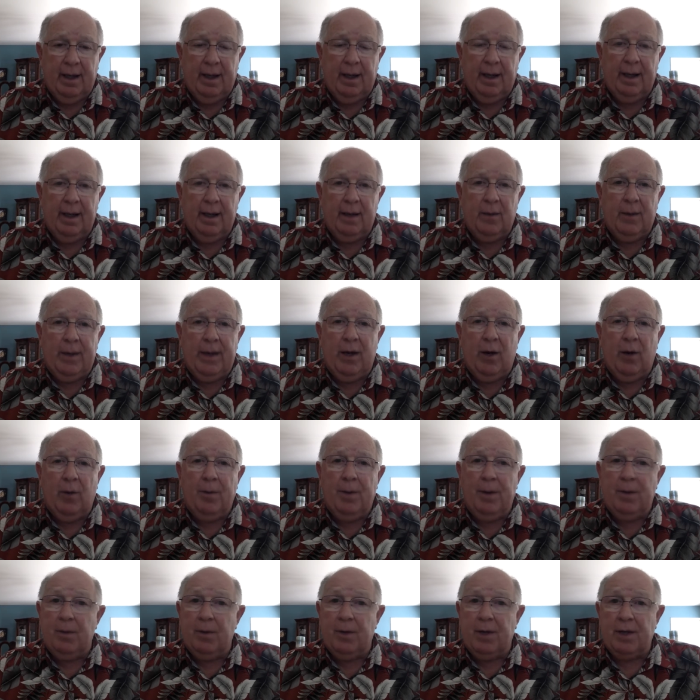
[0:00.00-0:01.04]
and we help
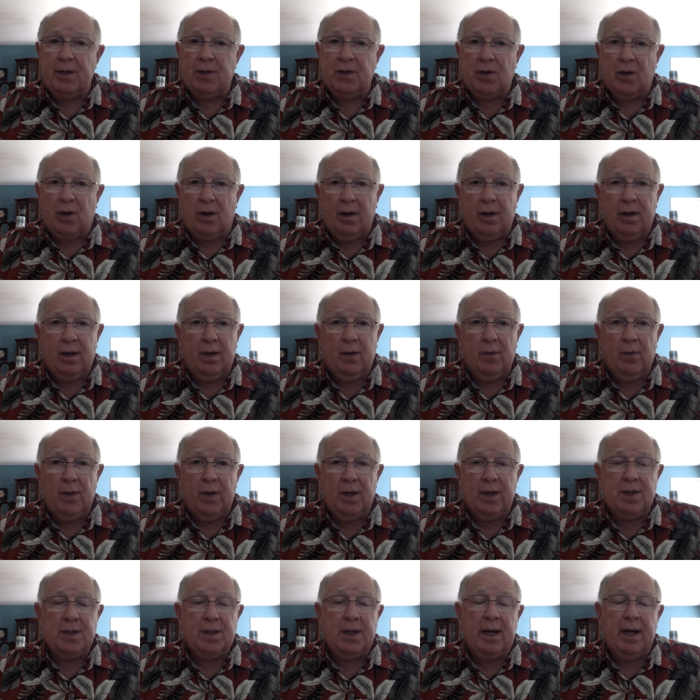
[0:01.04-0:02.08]
people get started in real
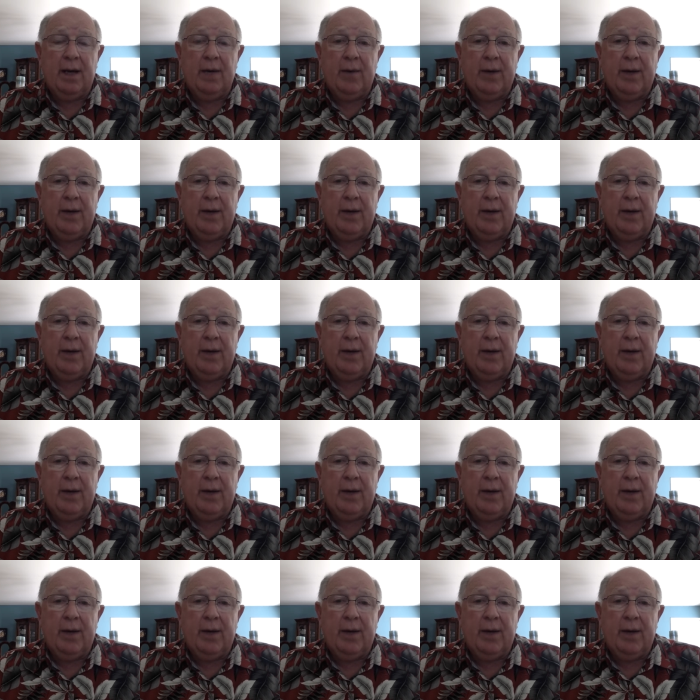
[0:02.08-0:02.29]
estate.